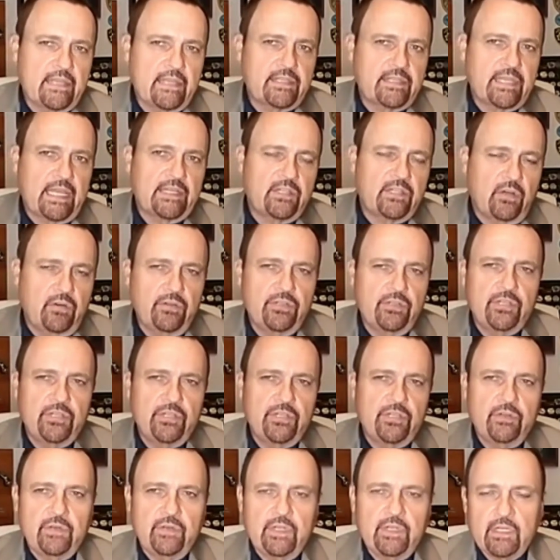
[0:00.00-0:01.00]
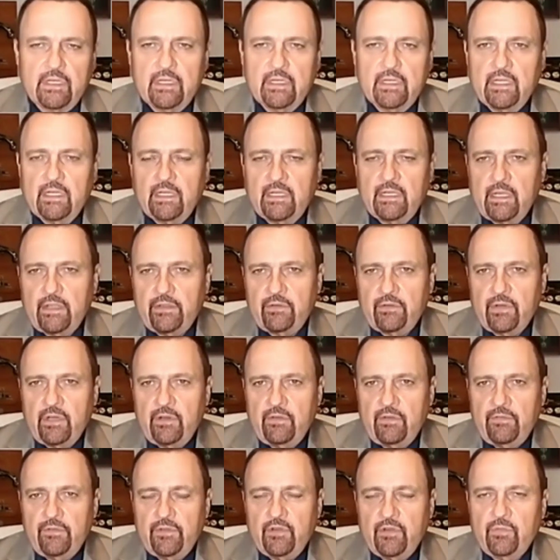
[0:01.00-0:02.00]
And as I told you in
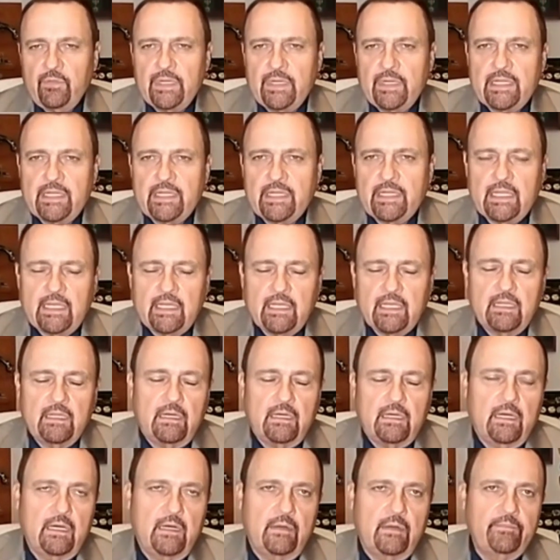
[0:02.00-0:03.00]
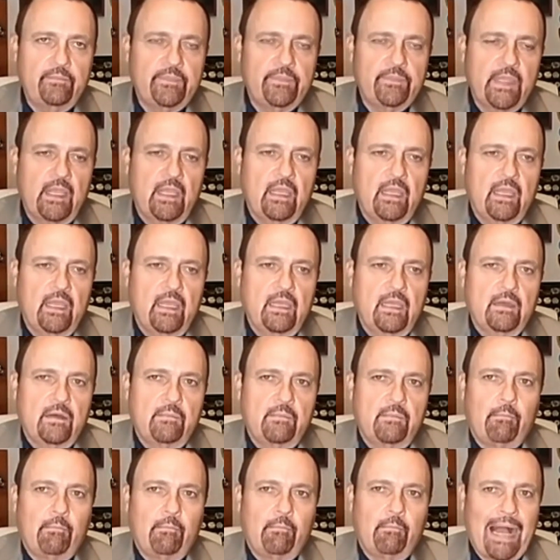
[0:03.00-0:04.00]
another interview we did,
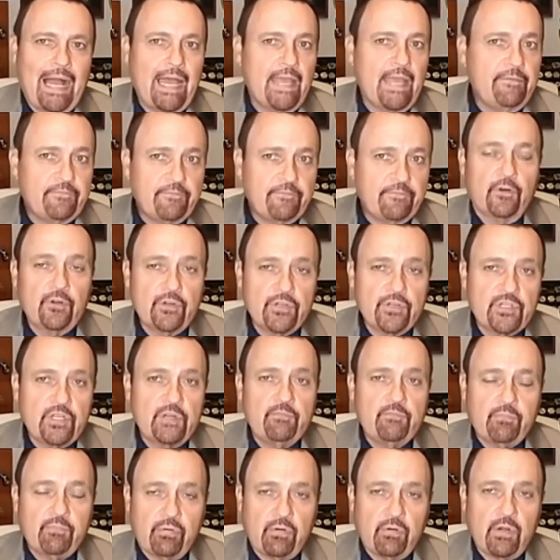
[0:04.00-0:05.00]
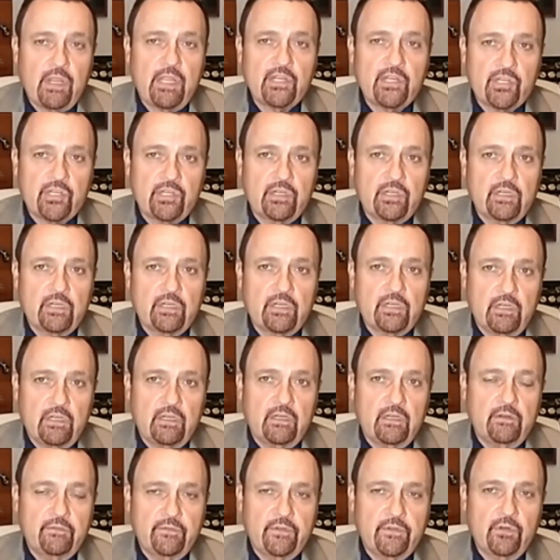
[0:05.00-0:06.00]
my first impression
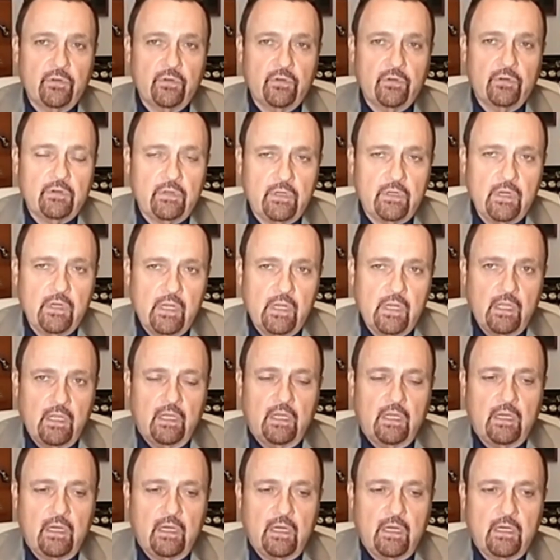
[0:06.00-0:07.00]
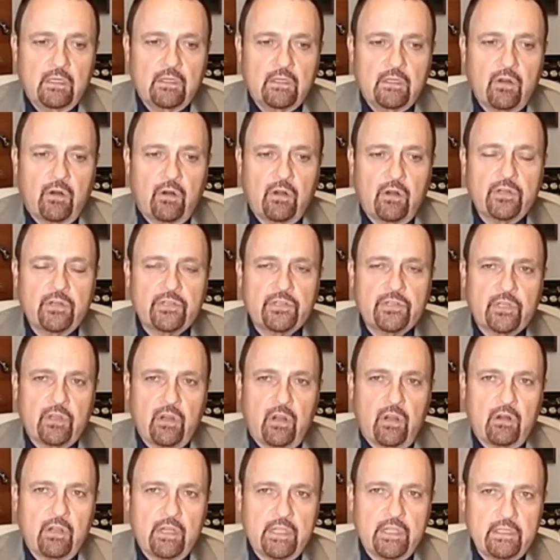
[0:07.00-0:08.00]
of your Guards to
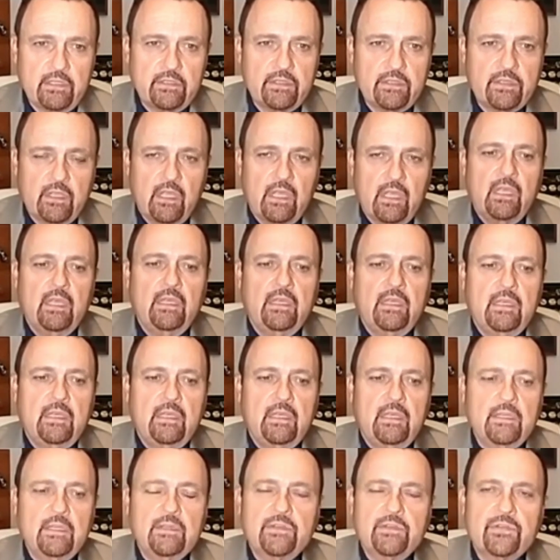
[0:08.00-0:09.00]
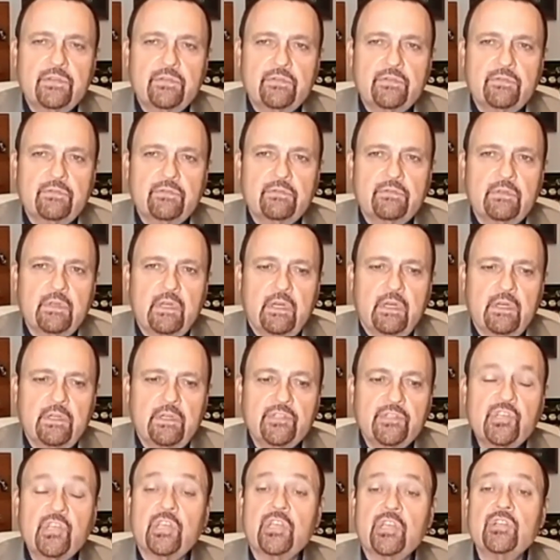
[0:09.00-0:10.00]
Guardians is
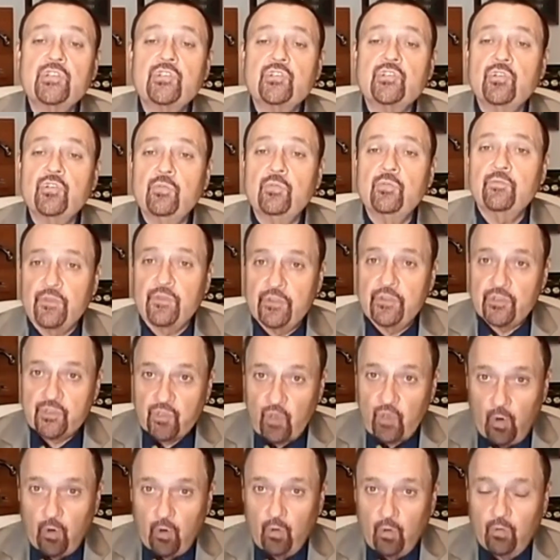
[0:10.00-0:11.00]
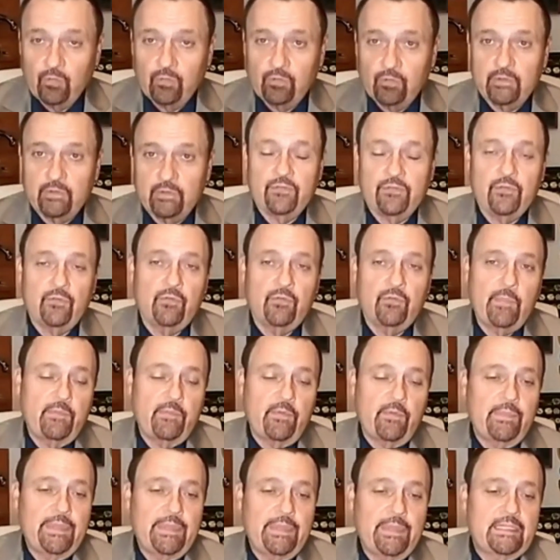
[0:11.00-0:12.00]
chicken soup for the soul, if you
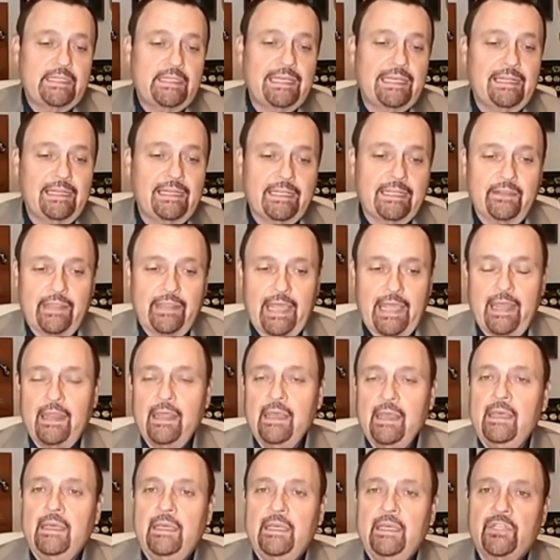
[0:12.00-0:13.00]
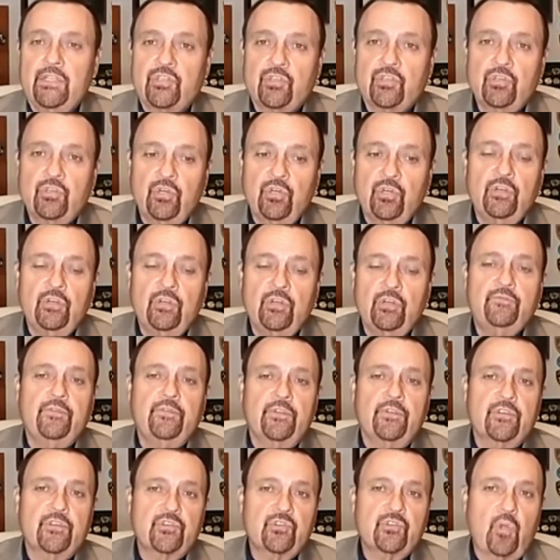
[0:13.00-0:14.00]
remember me telling you that. It's good
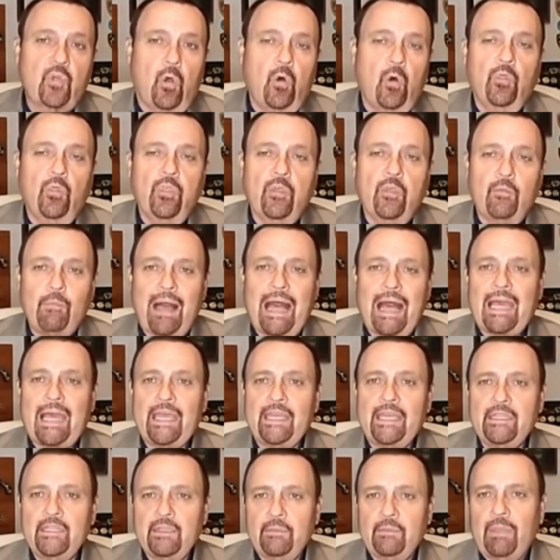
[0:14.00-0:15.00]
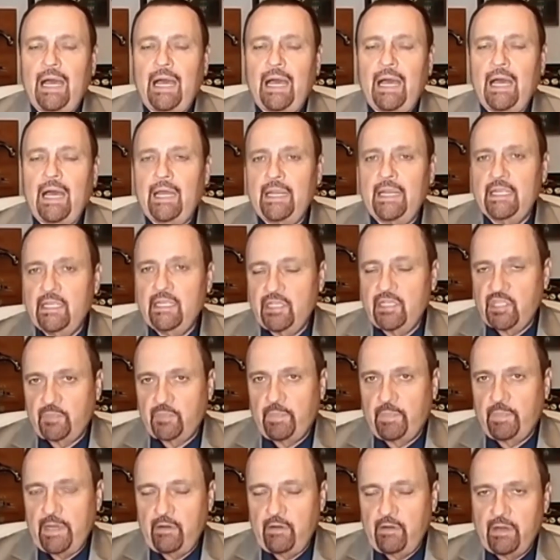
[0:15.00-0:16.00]
for the soul, the mind, the body, and the
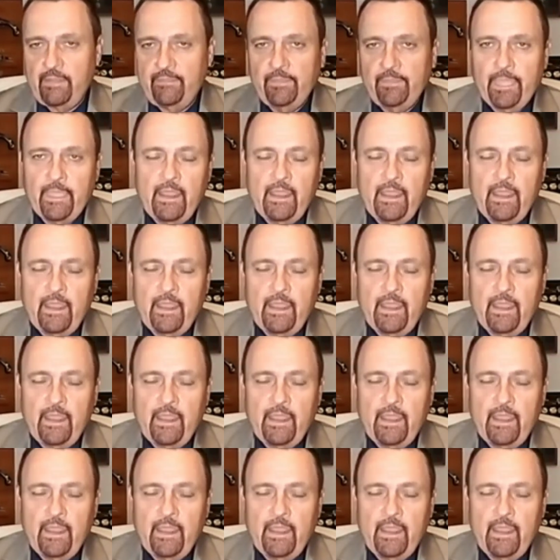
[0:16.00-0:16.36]
spirit.